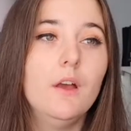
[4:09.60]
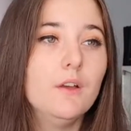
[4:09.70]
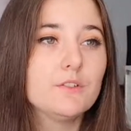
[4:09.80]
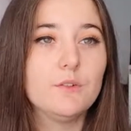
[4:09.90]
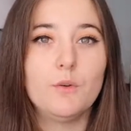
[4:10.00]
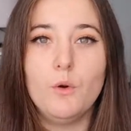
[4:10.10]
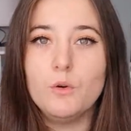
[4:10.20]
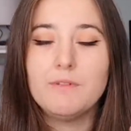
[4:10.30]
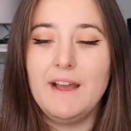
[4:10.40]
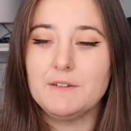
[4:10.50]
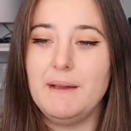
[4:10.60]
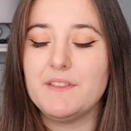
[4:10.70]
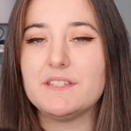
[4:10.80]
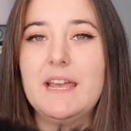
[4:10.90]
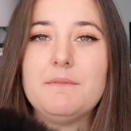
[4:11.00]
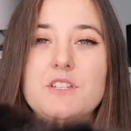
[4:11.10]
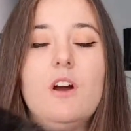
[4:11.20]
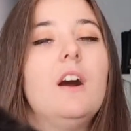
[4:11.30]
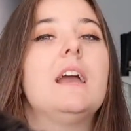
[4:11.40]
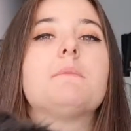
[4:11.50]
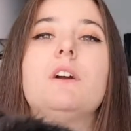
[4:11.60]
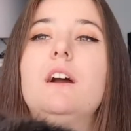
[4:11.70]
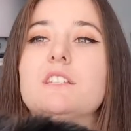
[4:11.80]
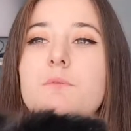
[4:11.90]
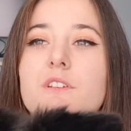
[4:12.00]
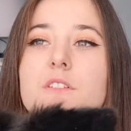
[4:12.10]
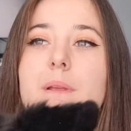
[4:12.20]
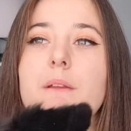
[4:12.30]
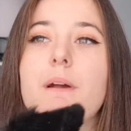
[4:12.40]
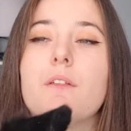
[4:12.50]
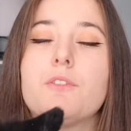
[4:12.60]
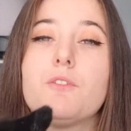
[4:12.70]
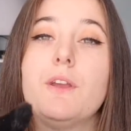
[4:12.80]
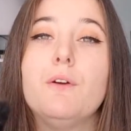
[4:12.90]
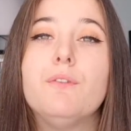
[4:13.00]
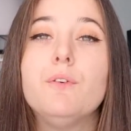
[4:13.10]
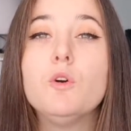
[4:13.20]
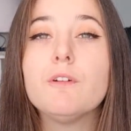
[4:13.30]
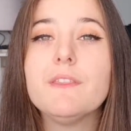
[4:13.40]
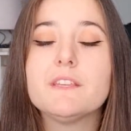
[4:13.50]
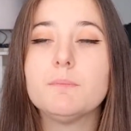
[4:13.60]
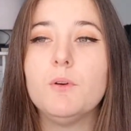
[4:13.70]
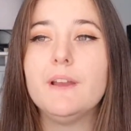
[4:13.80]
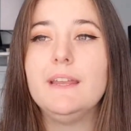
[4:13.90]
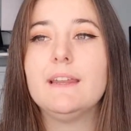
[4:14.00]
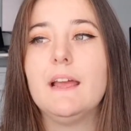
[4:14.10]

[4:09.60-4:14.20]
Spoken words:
So all round about the same time, Kyzer must have been about 3 or 4 at this point,